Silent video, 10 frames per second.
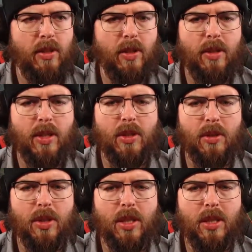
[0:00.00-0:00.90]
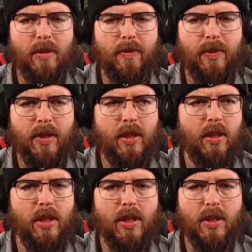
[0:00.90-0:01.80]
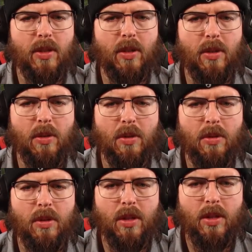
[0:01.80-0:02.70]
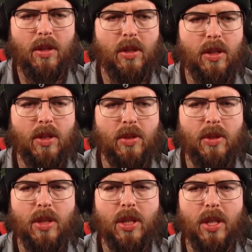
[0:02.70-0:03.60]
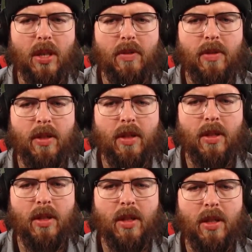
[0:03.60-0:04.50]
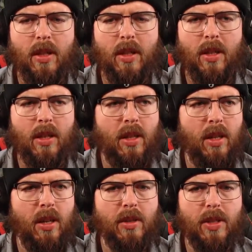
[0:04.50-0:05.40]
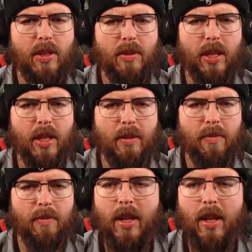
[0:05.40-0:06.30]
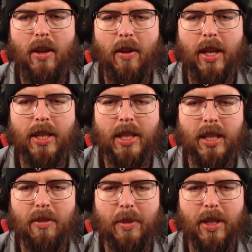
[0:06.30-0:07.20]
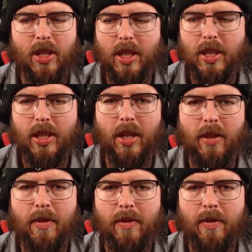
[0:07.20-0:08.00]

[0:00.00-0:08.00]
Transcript: Don't exhaust... Don't ex... Oh, don't exhaust yourself. Oh, there's three of them. Alright, you son of a bitch. Let's go.